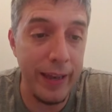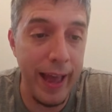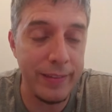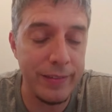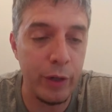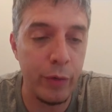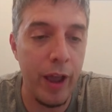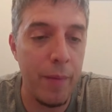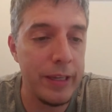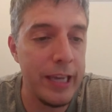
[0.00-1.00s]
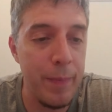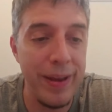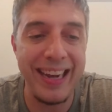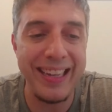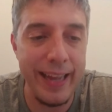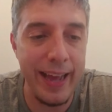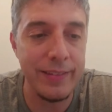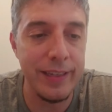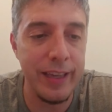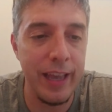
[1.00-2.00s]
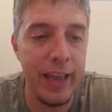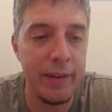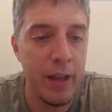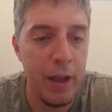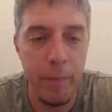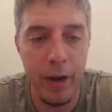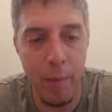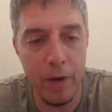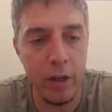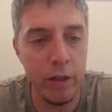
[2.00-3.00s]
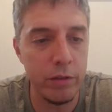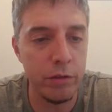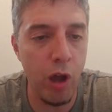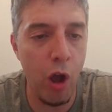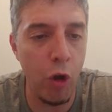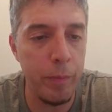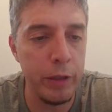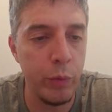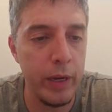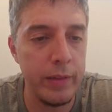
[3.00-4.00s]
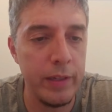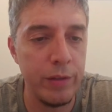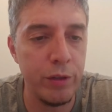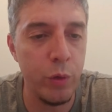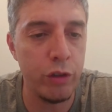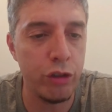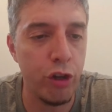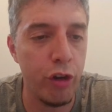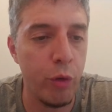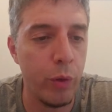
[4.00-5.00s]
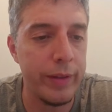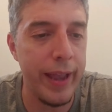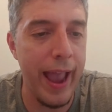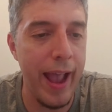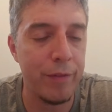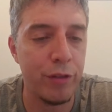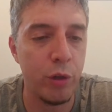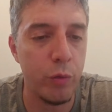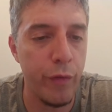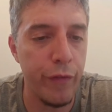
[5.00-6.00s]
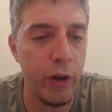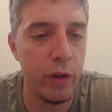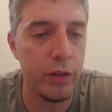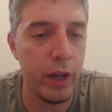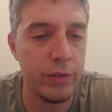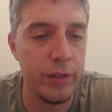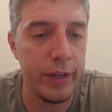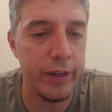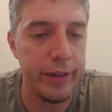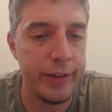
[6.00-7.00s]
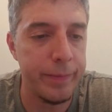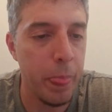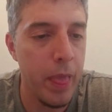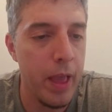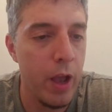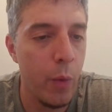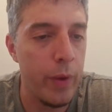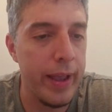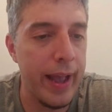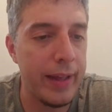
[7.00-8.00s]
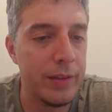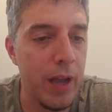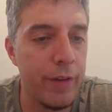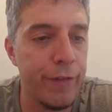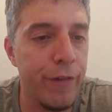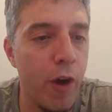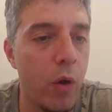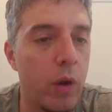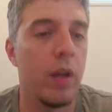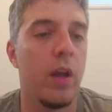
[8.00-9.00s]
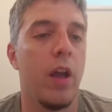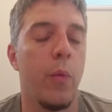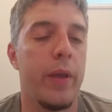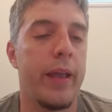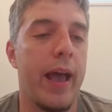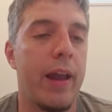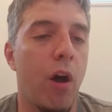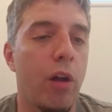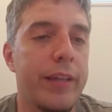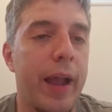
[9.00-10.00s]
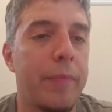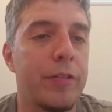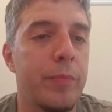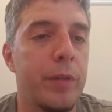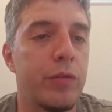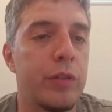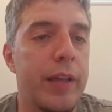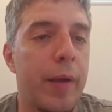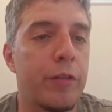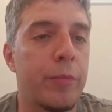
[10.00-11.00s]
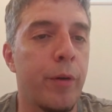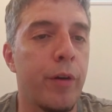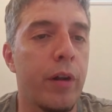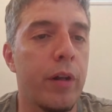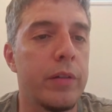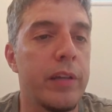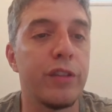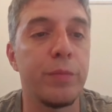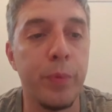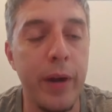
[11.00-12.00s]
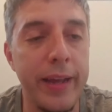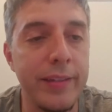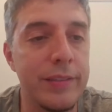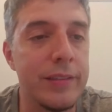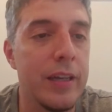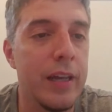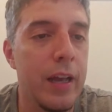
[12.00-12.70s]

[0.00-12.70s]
classic, right? I'm going to keep it at classic, but I'm going to toggle between these two and show you what they have. So if I go to dossier here, we got confolk, we got all types of mystery types, murder on the express,